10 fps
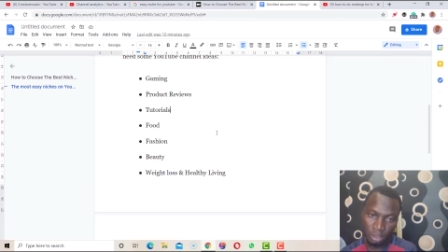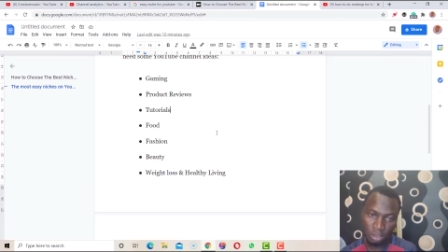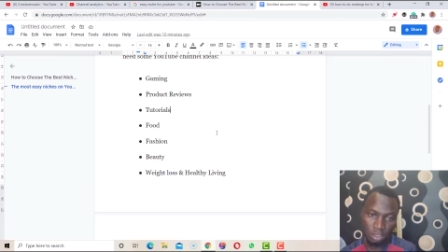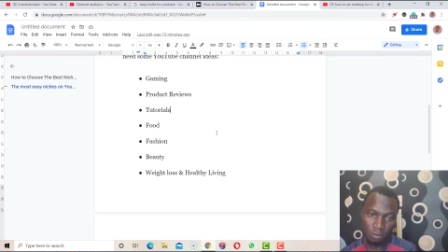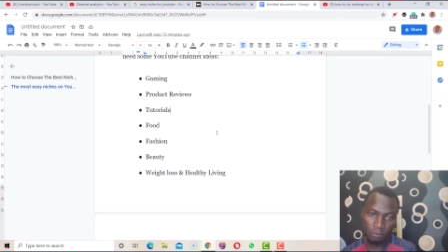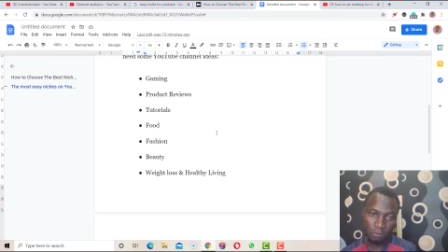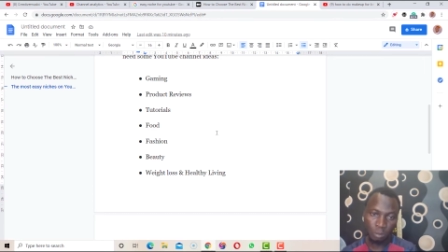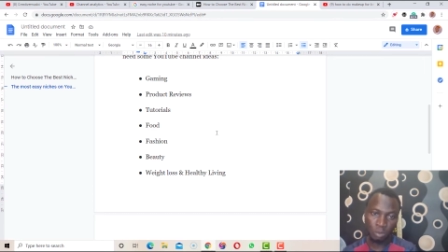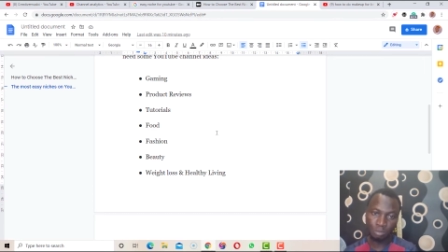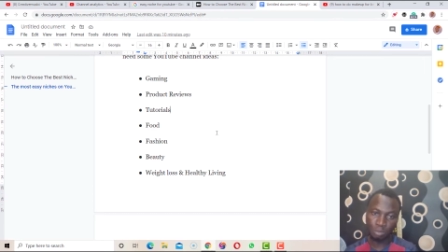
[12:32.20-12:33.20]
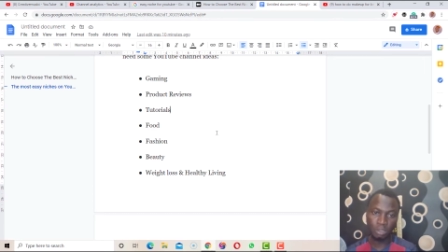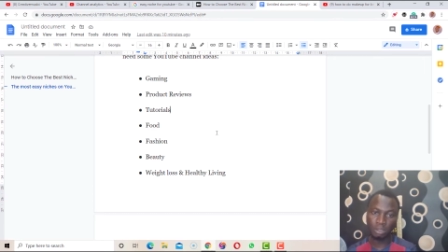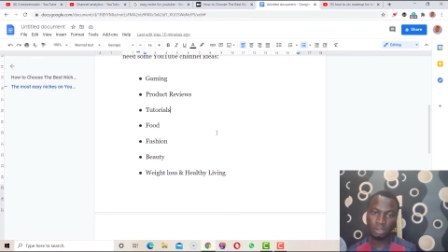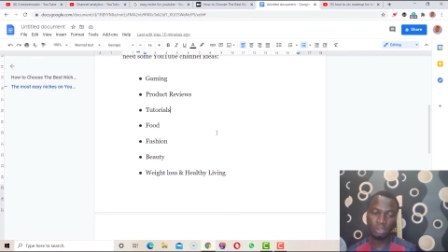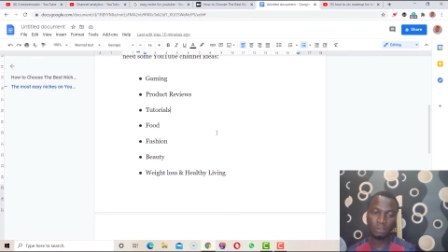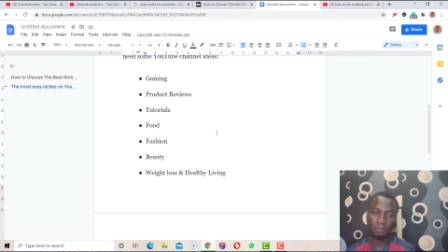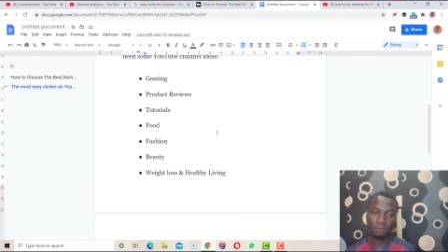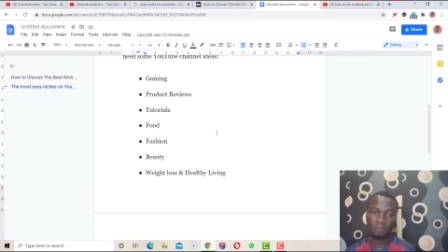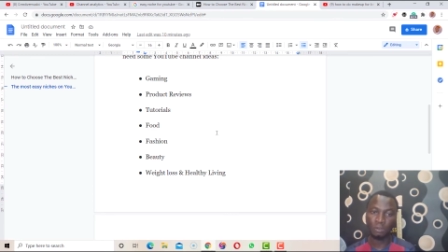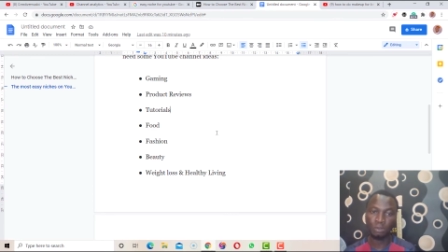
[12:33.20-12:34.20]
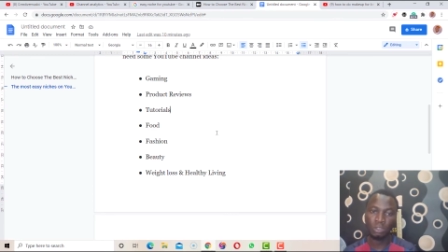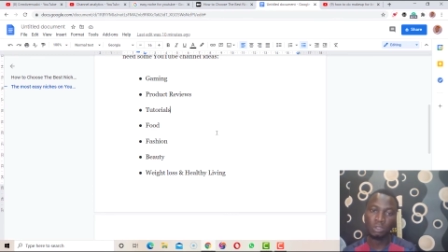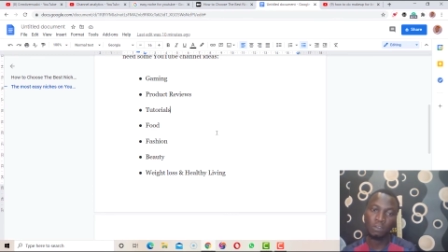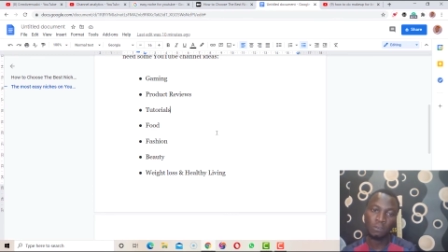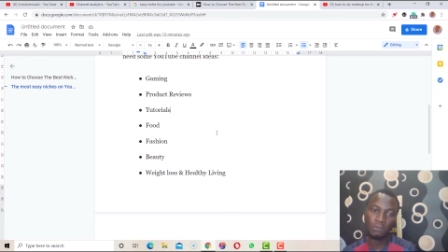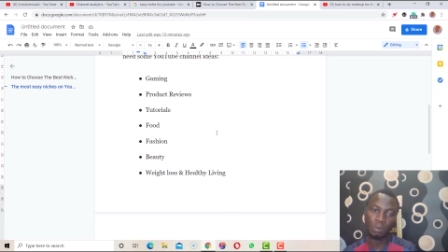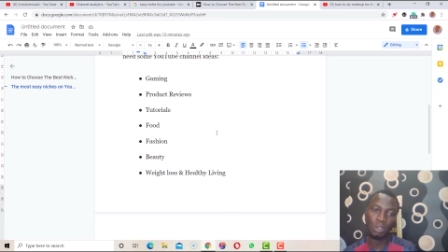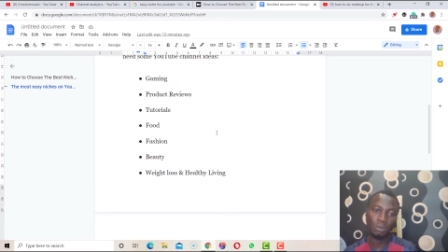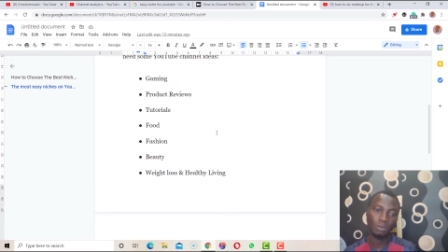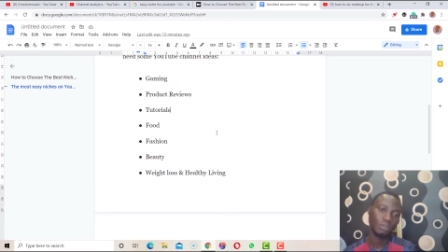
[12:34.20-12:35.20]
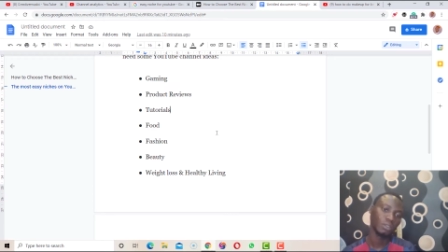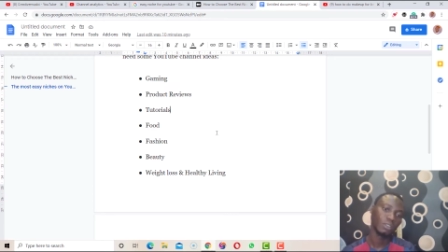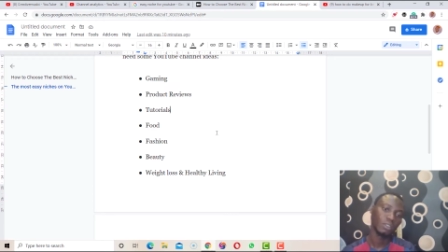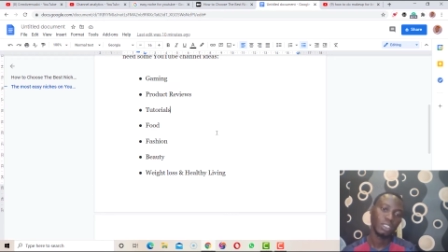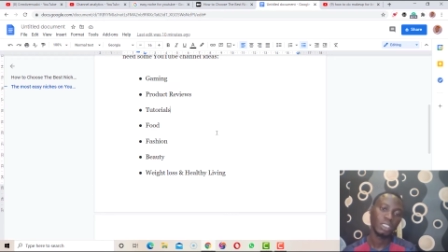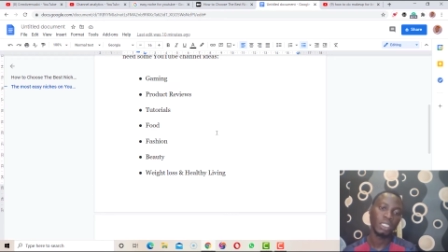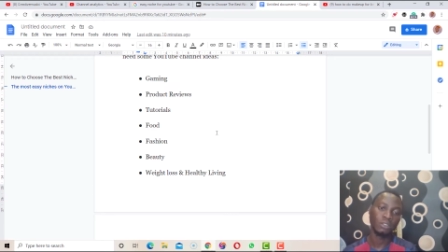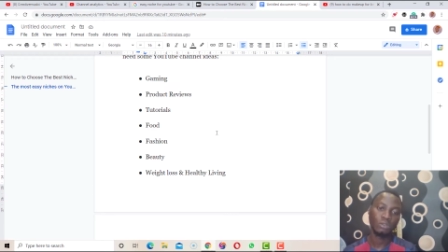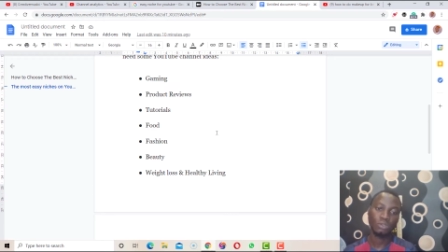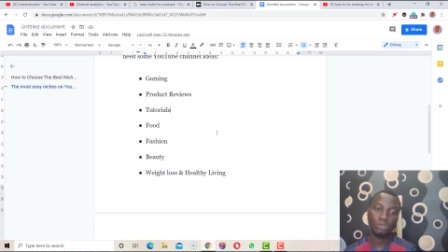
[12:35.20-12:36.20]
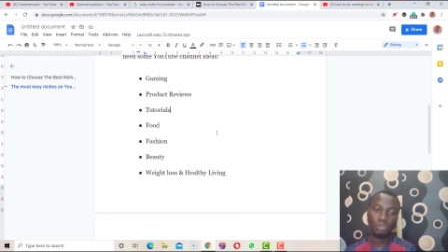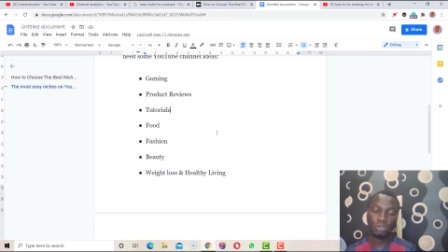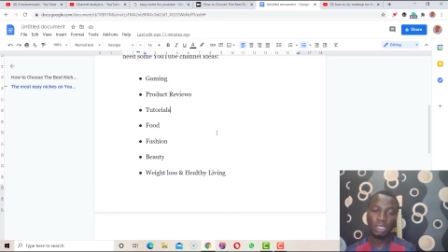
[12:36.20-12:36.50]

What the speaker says: is not for female. Review is not for female. Then tutorial